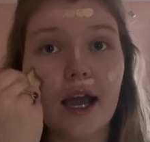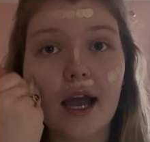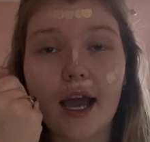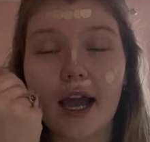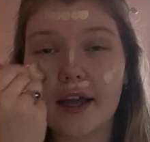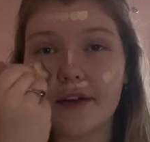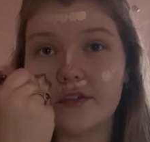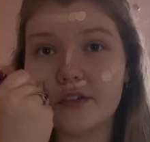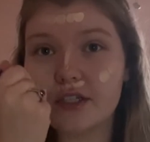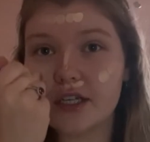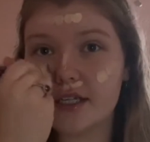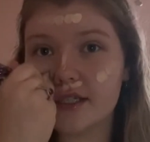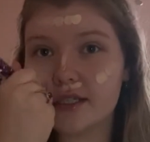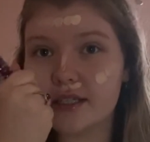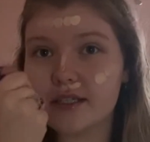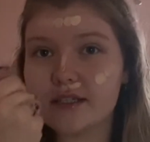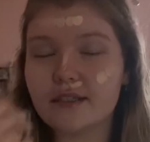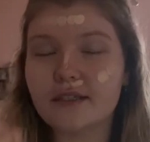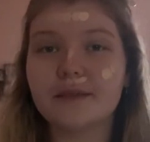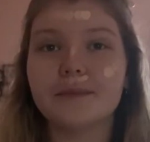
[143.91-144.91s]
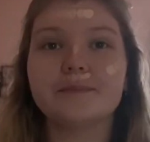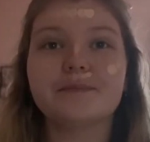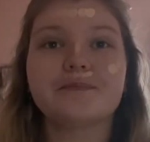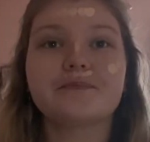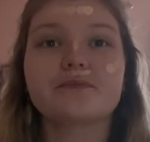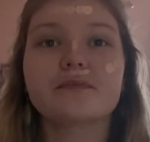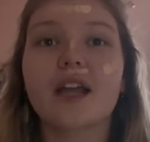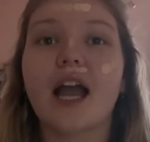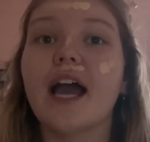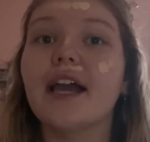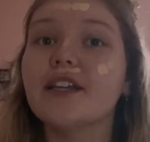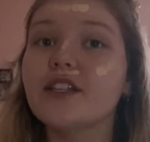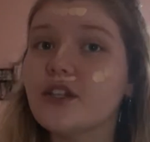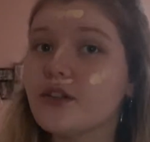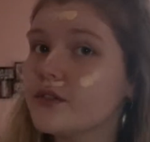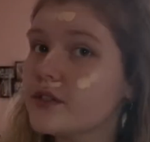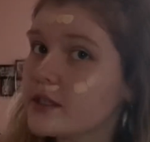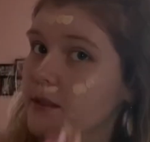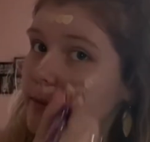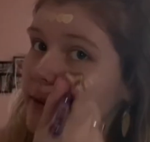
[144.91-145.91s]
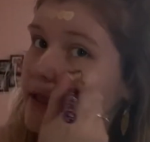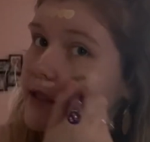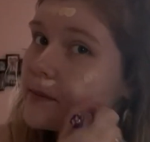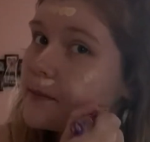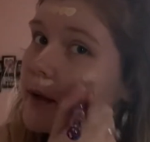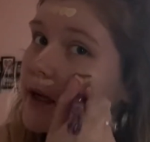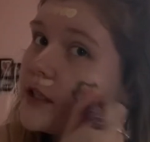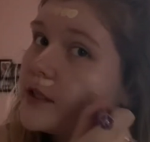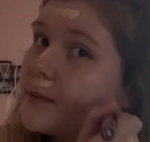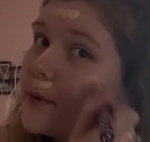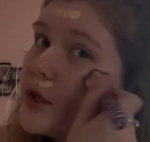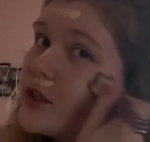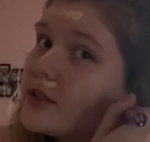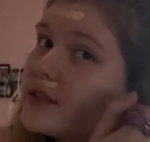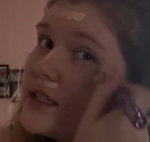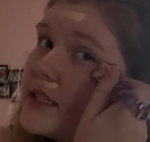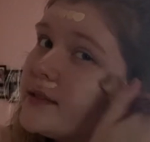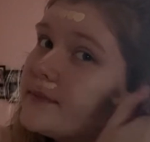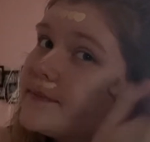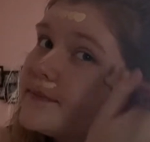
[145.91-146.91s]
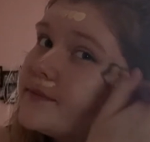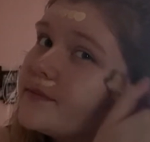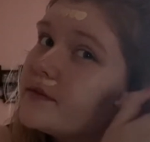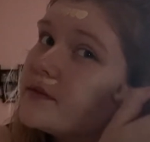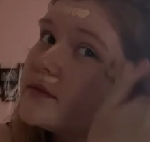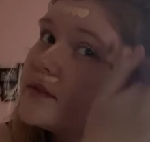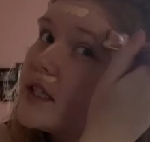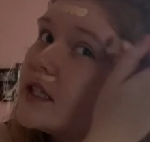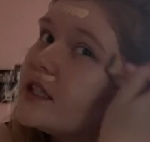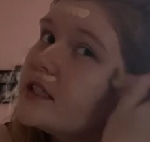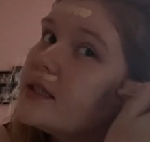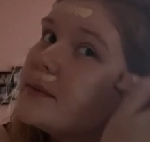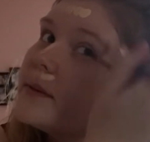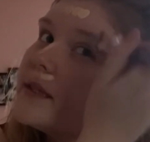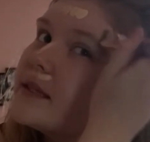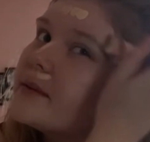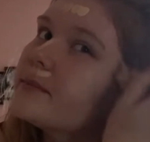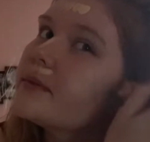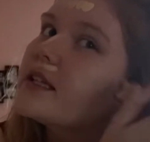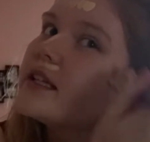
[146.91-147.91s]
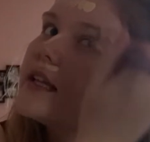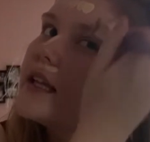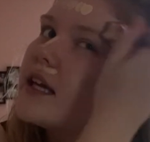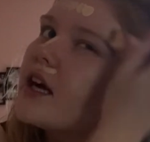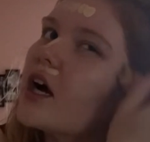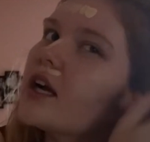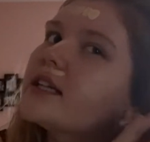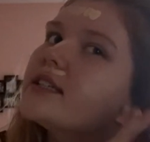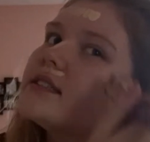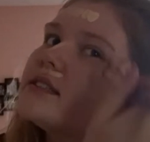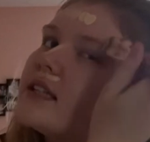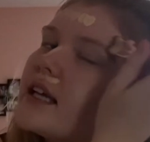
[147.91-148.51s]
I used to be a sponge person, to be completely honest.